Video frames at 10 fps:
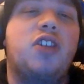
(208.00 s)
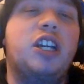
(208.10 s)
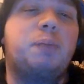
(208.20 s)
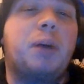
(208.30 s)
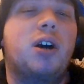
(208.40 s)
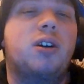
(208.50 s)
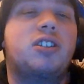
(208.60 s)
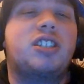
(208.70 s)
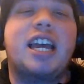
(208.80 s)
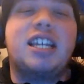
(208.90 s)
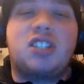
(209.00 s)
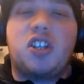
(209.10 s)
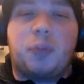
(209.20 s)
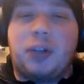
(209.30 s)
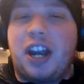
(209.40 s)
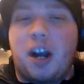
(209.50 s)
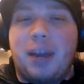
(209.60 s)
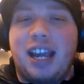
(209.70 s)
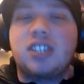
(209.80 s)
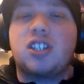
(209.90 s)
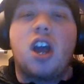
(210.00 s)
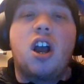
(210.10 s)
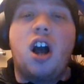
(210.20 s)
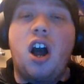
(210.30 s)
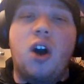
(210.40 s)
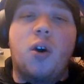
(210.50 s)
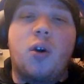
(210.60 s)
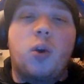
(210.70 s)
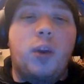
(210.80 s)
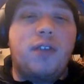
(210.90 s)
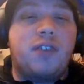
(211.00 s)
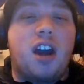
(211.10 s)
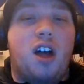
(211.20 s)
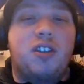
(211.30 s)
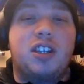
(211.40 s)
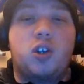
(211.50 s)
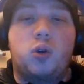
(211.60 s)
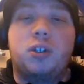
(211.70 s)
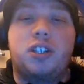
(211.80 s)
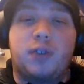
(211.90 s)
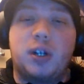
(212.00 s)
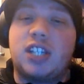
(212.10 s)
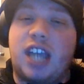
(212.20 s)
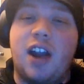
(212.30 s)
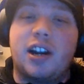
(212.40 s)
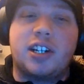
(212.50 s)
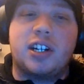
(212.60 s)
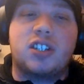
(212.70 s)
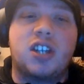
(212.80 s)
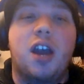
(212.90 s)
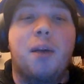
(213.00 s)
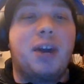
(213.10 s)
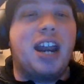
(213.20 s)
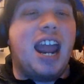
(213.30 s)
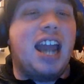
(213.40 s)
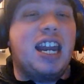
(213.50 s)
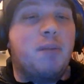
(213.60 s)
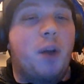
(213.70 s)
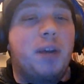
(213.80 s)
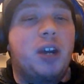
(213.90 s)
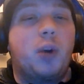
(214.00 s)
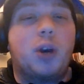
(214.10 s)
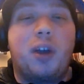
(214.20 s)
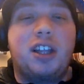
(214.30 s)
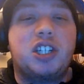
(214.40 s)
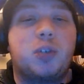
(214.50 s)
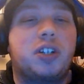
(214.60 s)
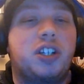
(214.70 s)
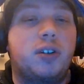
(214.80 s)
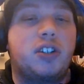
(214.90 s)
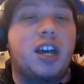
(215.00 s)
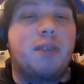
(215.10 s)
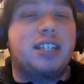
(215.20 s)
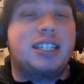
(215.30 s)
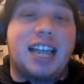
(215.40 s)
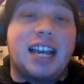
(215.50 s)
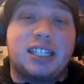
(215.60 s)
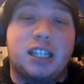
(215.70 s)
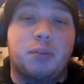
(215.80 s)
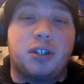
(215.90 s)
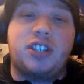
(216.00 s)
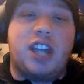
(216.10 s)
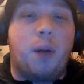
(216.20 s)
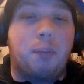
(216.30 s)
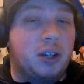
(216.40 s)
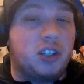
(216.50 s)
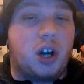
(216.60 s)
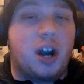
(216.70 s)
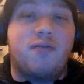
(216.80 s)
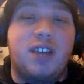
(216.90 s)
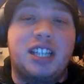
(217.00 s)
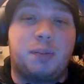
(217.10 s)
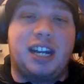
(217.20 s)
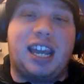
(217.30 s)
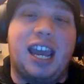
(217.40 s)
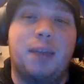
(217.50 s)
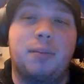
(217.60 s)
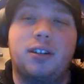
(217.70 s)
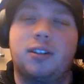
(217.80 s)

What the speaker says: This pose says to the player base, oh, we've got all these cool diverse characters, but at any moment we're willing to reduce them to sex symbols to help boost our investment game."